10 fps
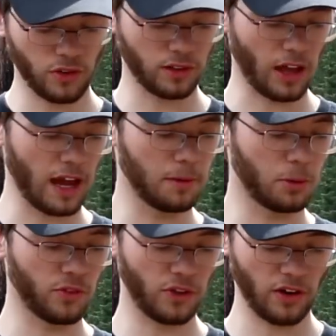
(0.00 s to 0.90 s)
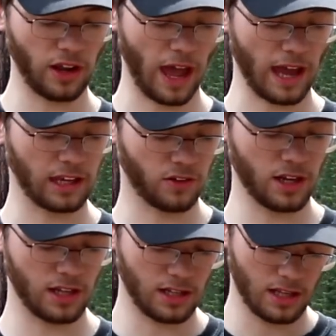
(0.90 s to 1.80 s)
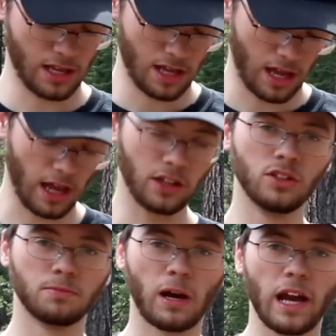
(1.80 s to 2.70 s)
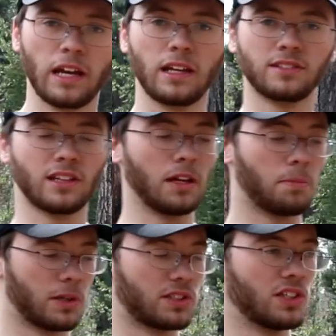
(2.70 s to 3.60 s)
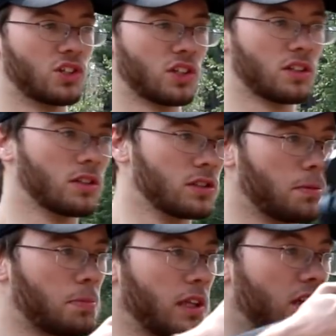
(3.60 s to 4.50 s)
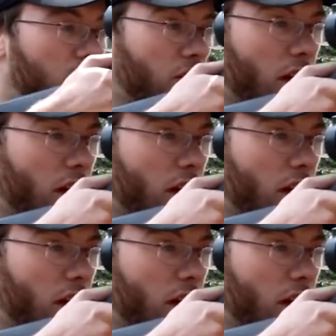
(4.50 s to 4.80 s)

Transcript: reliable, very accurate. I use mine as a precision plinking